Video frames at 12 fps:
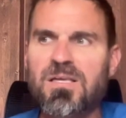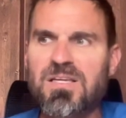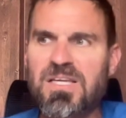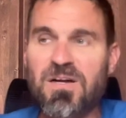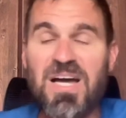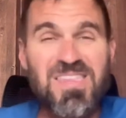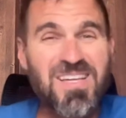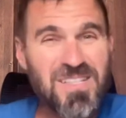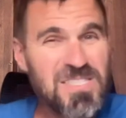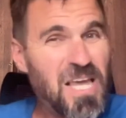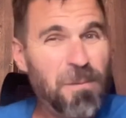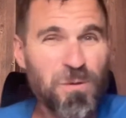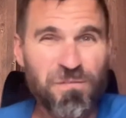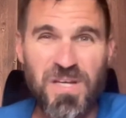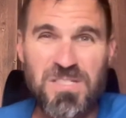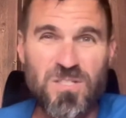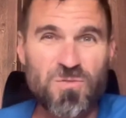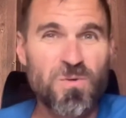you know, I think the taper
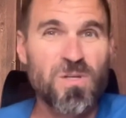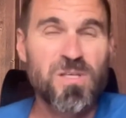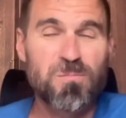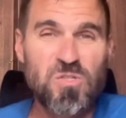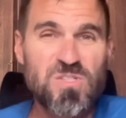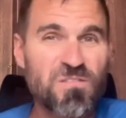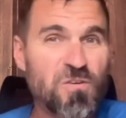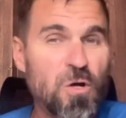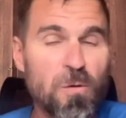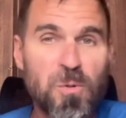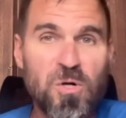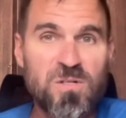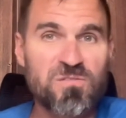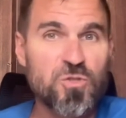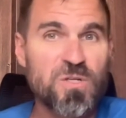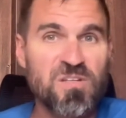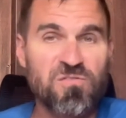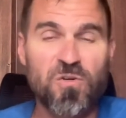phase is really the most difficult part of
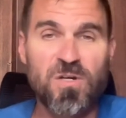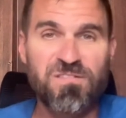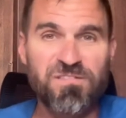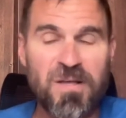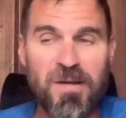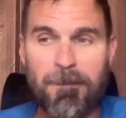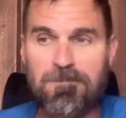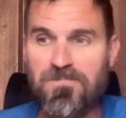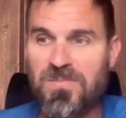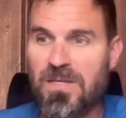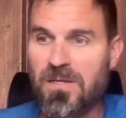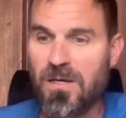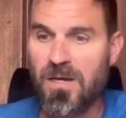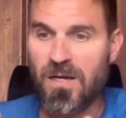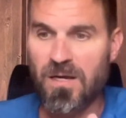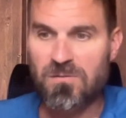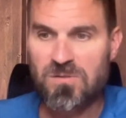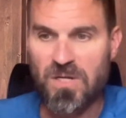training for a, um, uh,
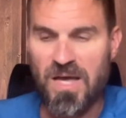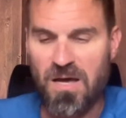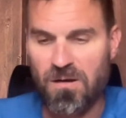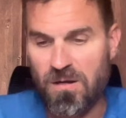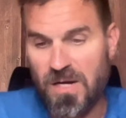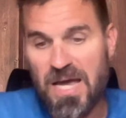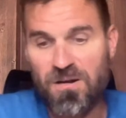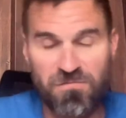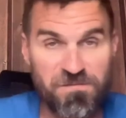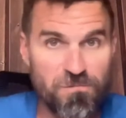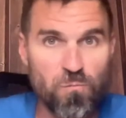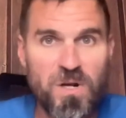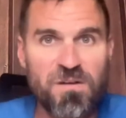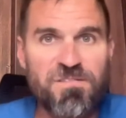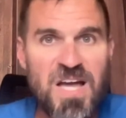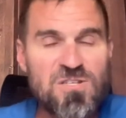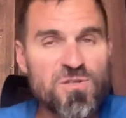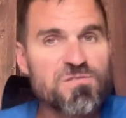how, on how to run a
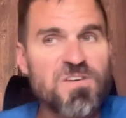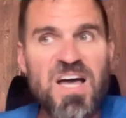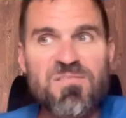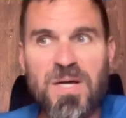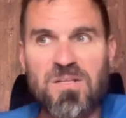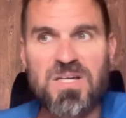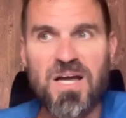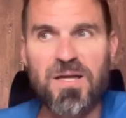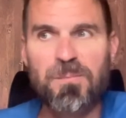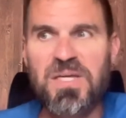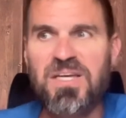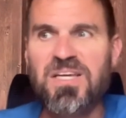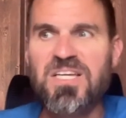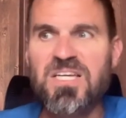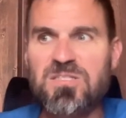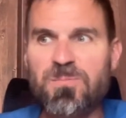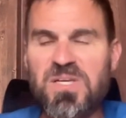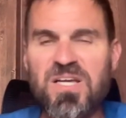faster five mile time.
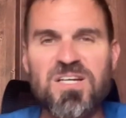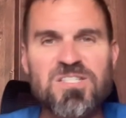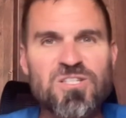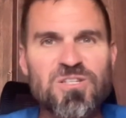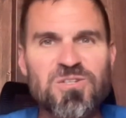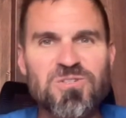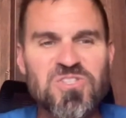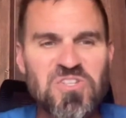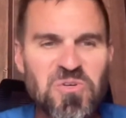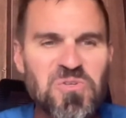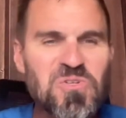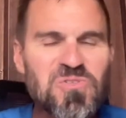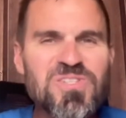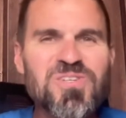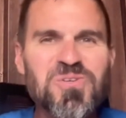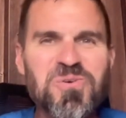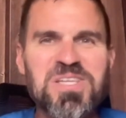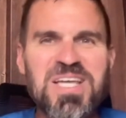It's because you're so used to
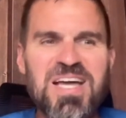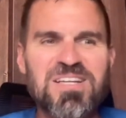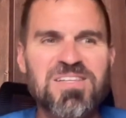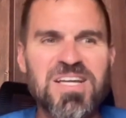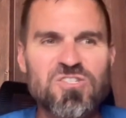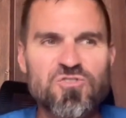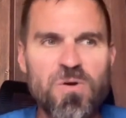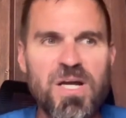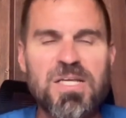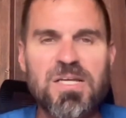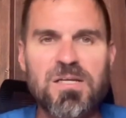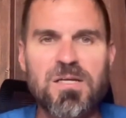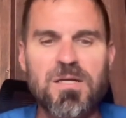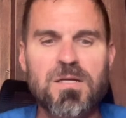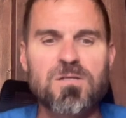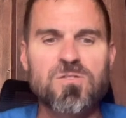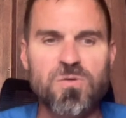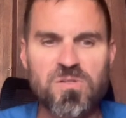doing that that training,
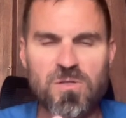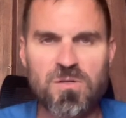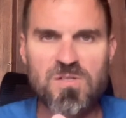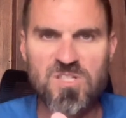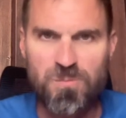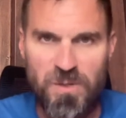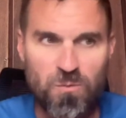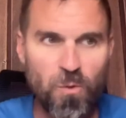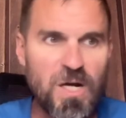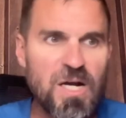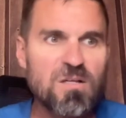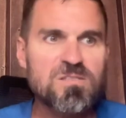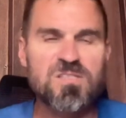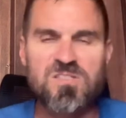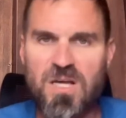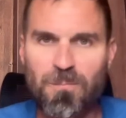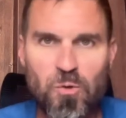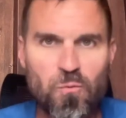doing the the speed workouts, the
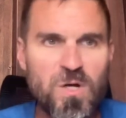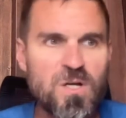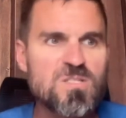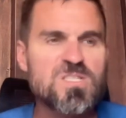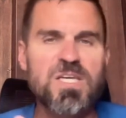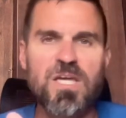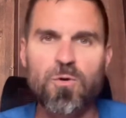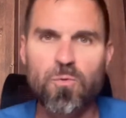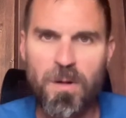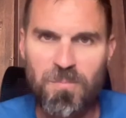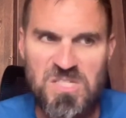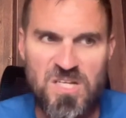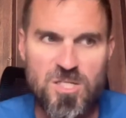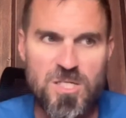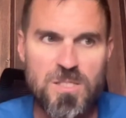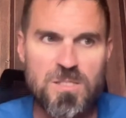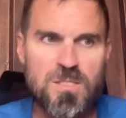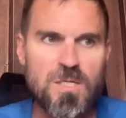tempo runs, hill
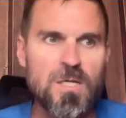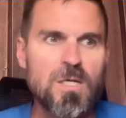repetitions,